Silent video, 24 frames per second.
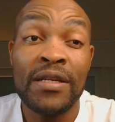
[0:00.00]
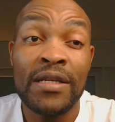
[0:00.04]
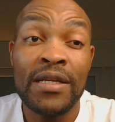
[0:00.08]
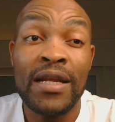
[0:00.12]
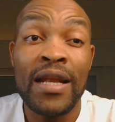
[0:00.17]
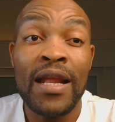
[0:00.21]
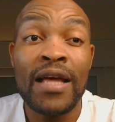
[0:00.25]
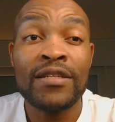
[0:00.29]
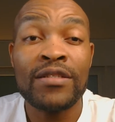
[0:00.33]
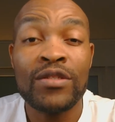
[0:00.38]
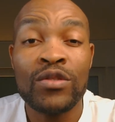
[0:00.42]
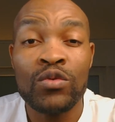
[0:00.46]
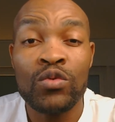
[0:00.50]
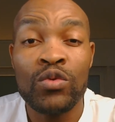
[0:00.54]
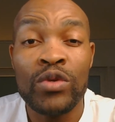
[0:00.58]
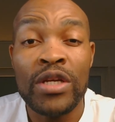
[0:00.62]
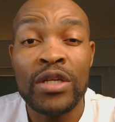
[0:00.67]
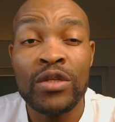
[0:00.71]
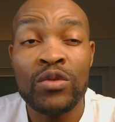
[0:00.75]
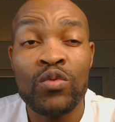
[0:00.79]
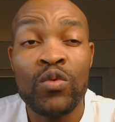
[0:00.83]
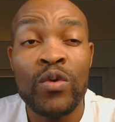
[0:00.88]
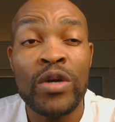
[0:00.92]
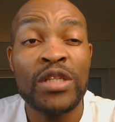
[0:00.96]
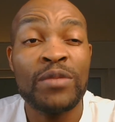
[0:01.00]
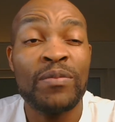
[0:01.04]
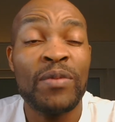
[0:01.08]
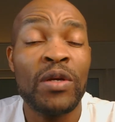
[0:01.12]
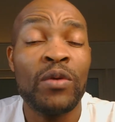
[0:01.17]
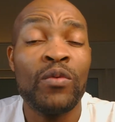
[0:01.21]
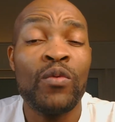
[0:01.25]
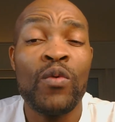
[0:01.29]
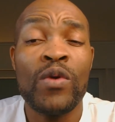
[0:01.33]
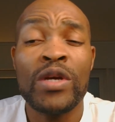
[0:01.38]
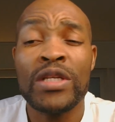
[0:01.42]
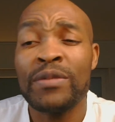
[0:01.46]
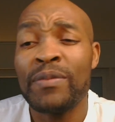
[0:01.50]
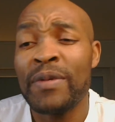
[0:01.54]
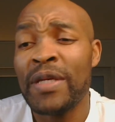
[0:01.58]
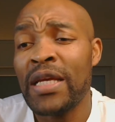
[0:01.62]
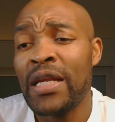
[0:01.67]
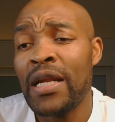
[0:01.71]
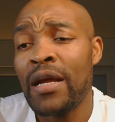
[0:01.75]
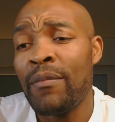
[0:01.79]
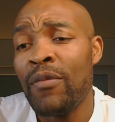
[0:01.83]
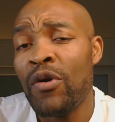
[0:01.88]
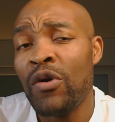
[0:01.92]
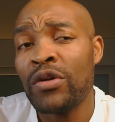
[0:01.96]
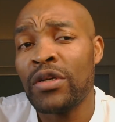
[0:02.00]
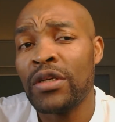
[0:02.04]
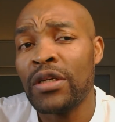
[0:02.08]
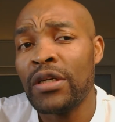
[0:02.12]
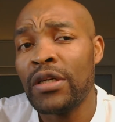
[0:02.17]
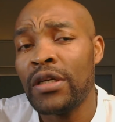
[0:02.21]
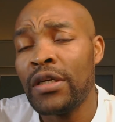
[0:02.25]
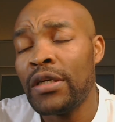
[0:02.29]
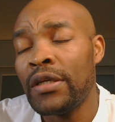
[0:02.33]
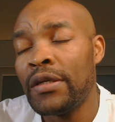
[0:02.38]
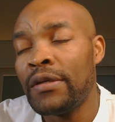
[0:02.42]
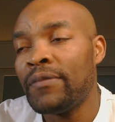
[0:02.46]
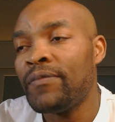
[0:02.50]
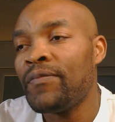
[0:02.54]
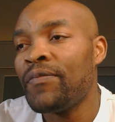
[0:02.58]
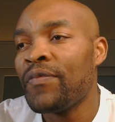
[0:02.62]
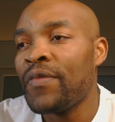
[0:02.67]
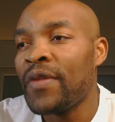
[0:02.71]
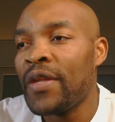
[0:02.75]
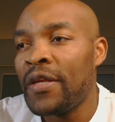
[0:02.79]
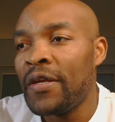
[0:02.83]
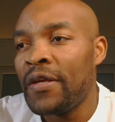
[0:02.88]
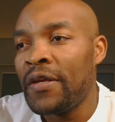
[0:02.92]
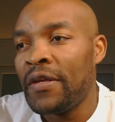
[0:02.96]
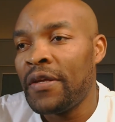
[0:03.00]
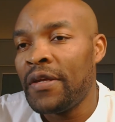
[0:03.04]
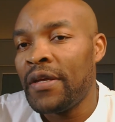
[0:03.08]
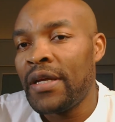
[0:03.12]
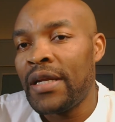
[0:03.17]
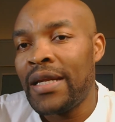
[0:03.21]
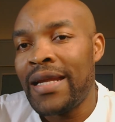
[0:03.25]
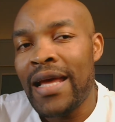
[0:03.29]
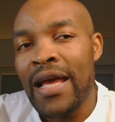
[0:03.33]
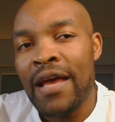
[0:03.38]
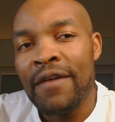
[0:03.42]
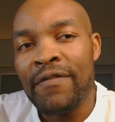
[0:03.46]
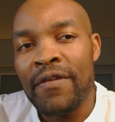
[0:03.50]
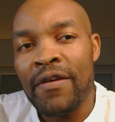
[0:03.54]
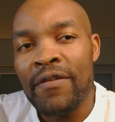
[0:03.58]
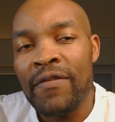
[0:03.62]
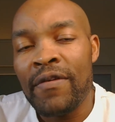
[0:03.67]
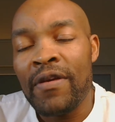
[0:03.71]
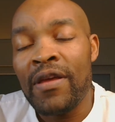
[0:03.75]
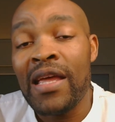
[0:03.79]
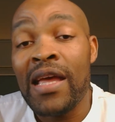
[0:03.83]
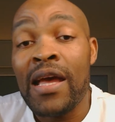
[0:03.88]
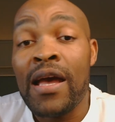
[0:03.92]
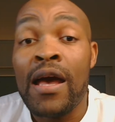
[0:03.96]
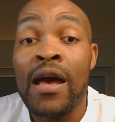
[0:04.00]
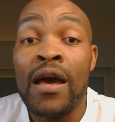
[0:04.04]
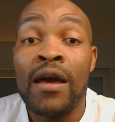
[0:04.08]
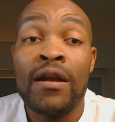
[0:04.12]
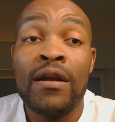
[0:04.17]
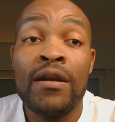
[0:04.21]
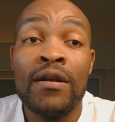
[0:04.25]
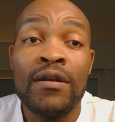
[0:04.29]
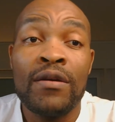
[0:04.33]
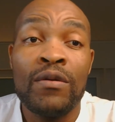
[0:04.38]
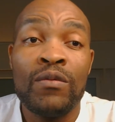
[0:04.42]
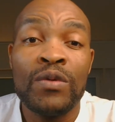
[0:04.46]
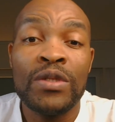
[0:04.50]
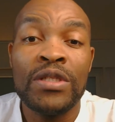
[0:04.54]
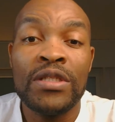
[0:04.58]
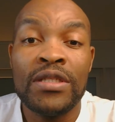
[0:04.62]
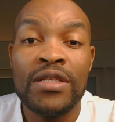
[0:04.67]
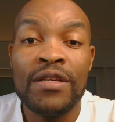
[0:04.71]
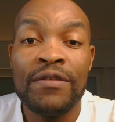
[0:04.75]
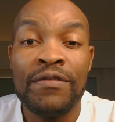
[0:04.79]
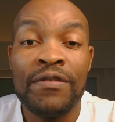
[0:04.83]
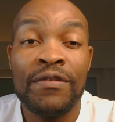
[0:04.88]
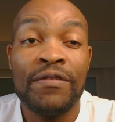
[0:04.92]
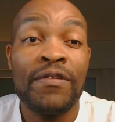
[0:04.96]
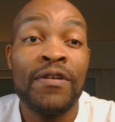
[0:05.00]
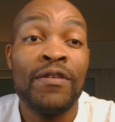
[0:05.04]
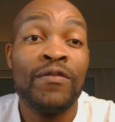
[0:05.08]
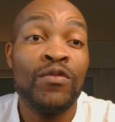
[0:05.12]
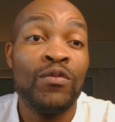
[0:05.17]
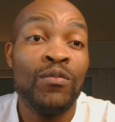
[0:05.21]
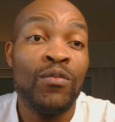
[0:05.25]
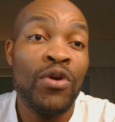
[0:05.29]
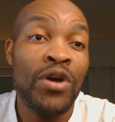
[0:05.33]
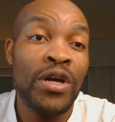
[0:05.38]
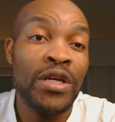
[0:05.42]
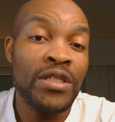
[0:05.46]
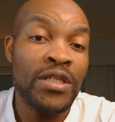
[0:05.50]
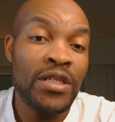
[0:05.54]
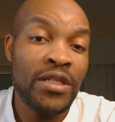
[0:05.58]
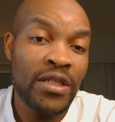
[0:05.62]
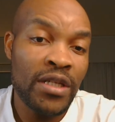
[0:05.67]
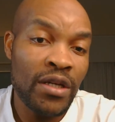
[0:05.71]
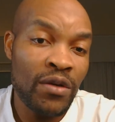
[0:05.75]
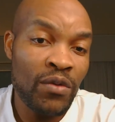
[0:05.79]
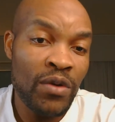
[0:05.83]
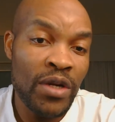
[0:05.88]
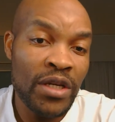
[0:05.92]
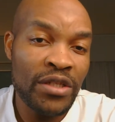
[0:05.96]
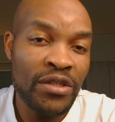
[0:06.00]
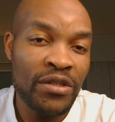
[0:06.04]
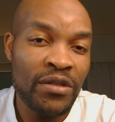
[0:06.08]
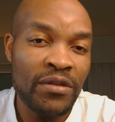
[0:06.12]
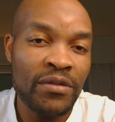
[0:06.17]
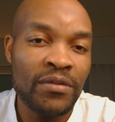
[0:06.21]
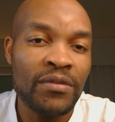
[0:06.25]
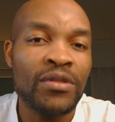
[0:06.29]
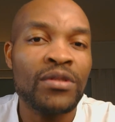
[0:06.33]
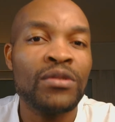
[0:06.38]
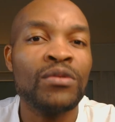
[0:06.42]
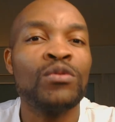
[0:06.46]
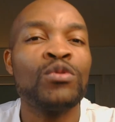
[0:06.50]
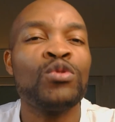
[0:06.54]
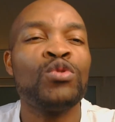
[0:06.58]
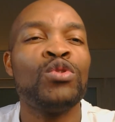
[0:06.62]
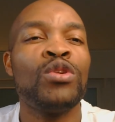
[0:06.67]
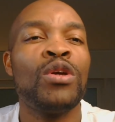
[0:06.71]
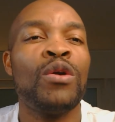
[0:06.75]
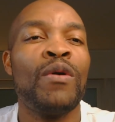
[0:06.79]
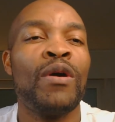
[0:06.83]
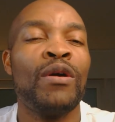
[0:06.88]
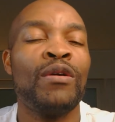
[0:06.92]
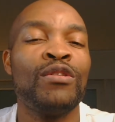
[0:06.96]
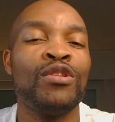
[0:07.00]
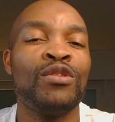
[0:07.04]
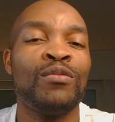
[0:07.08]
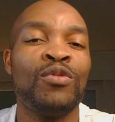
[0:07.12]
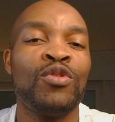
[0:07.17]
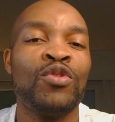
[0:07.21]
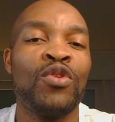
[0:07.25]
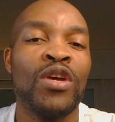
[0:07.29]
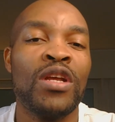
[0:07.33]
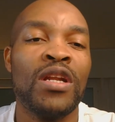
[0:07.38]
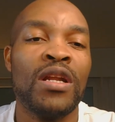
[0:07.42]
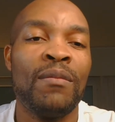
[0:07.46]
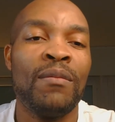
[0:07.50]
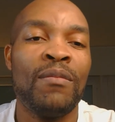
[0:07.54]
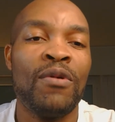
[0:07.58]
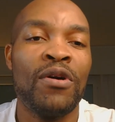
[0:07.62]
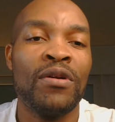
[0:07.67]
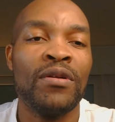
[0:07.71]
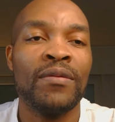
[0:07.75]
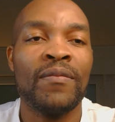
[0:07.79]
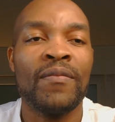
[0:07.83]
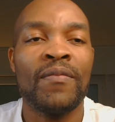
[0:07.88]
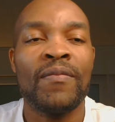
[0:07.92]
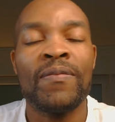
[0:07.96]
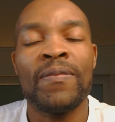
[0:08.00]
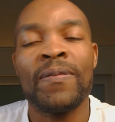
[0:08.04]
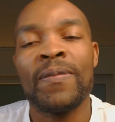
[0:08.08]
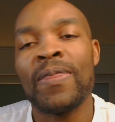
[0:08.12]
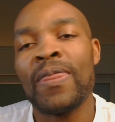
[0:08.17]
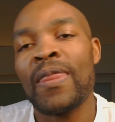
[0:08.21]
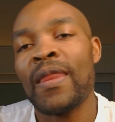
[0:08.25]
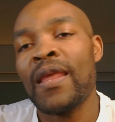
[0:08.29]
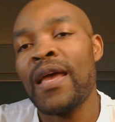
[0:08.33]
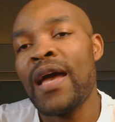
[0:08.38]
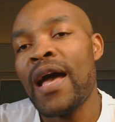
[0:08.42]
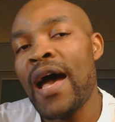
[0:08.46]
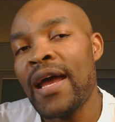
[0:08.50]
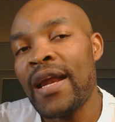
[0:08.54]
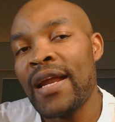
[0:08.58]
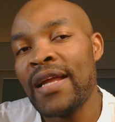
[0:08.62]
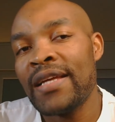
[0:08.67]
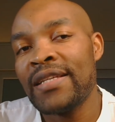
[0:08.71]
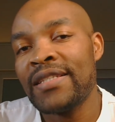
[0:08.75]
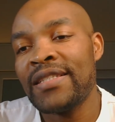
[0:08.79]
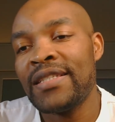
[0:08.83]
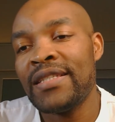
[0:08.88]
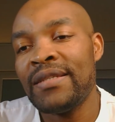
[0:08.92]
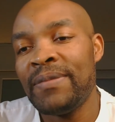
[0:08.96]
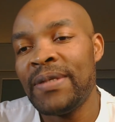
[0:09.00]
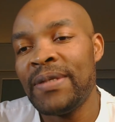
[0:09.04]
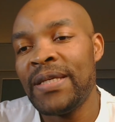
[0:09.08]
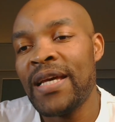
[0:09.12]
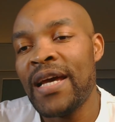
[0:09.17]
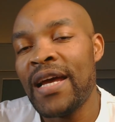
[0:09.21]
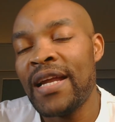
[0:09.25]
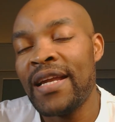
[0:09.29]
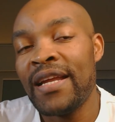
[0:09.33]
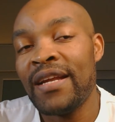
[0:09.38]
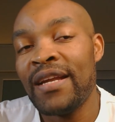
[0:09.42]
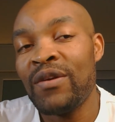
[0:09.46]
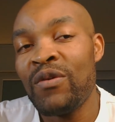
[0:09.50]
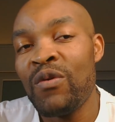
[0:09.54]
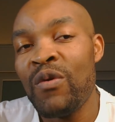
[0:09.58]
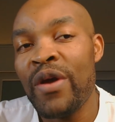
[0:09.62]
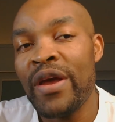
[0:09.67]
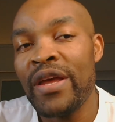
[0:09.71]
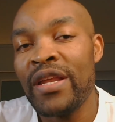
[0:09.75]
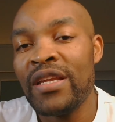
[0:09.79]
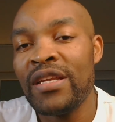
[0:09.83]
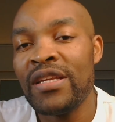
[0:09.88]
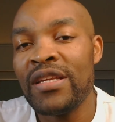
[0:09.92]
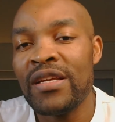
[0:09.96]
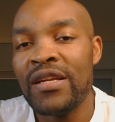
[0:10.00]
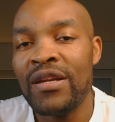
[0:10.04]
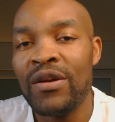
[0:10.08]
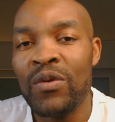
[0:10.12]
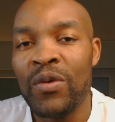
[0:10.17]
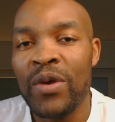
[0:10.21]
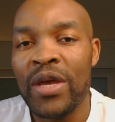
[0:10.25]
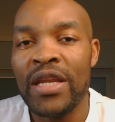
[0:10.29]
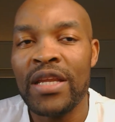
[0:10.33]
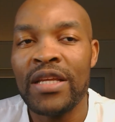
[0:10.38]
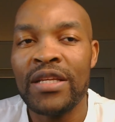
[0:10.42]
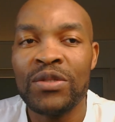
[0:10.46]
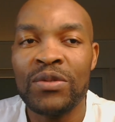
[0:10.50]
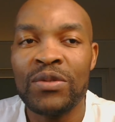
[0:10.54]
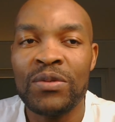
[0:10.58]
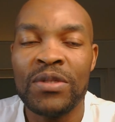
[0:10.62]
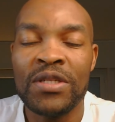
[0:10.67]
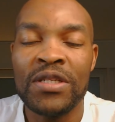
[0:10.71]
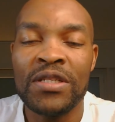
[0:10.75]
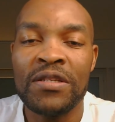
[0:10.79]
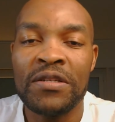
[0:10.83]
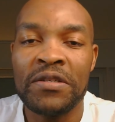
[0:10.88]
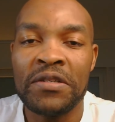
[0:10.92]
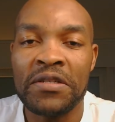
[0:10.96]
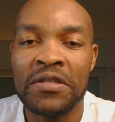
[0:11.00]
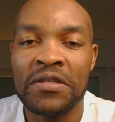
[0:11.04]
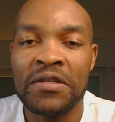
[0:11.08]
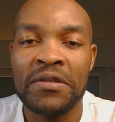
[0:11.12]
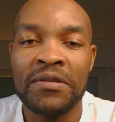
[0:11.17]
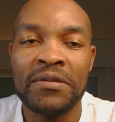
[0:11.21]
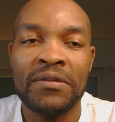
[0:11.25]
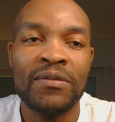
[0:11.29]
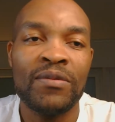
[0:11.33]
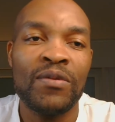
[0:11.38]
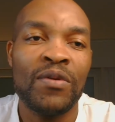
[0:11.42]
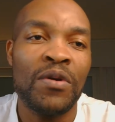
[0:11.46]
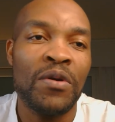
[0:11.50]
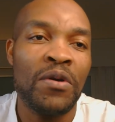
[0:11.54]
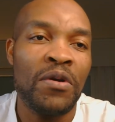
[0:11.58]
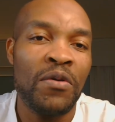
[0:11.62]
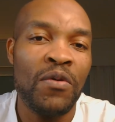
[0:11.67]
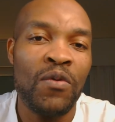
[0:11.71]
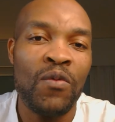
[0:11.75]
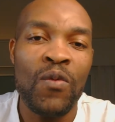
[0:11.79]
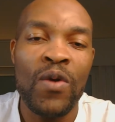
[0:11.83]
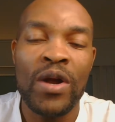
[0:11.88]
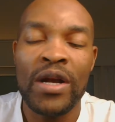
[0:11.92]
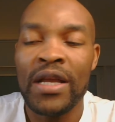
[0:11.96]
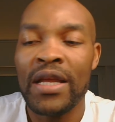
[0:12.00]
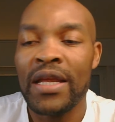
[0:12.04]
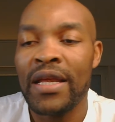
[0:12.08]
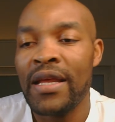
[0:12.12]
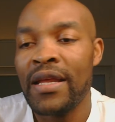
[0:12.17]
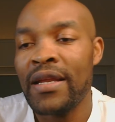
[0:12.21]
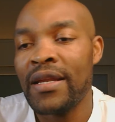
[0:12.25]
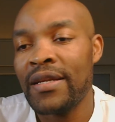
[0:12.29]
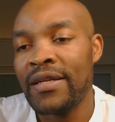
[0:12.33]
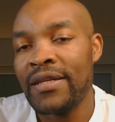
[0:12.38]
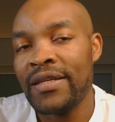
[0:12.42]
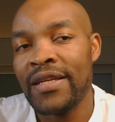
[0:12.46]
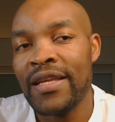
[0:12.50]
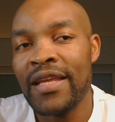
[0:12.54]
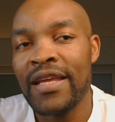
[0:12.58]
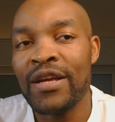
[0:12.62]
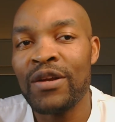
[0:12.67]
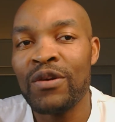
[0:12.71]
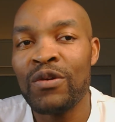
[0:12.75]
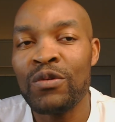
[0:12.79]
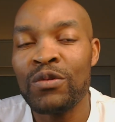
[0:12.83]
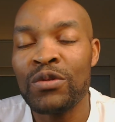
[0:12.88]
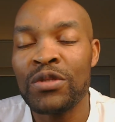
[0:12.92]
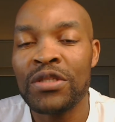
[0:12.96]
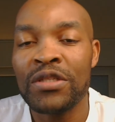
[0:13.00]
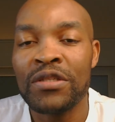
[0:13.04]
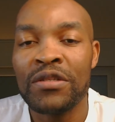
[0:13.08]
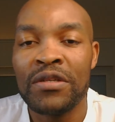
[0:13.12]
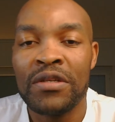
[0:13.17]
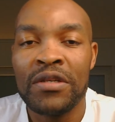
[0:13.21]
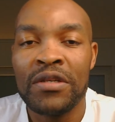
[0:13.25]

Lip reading: The last 2 days we were speaking about the FFAR, which is the FIFA Football Agent Regulation. So today we're going to be talking about RSTP and then looking into details, what it includes.